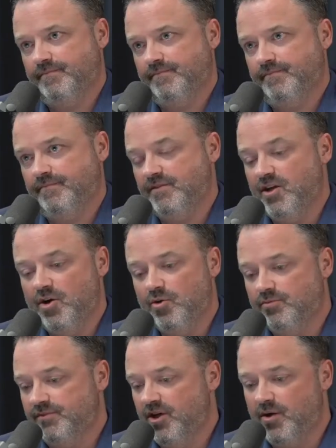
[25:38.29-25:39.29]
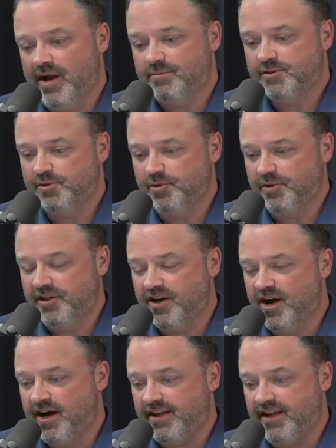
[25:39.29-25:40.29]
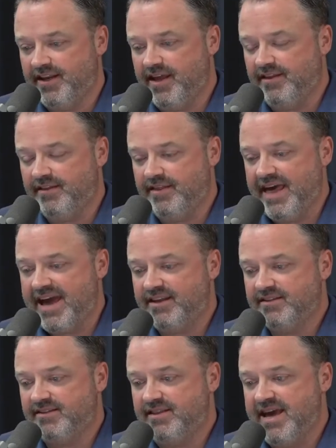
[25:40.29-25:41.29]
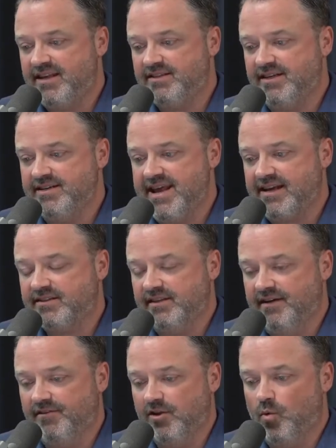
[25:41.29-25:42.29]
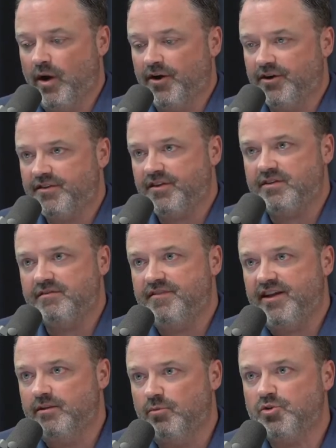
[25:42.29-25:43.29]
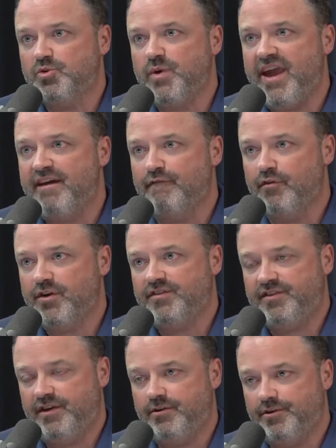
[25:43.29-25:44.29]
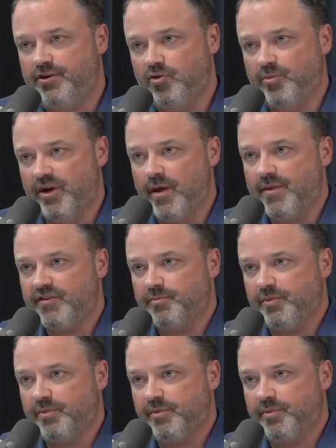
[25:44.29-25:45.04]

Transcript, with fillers: happen. No, no, absolutely not. And and that is that is a next level awareness that's available to every single human on this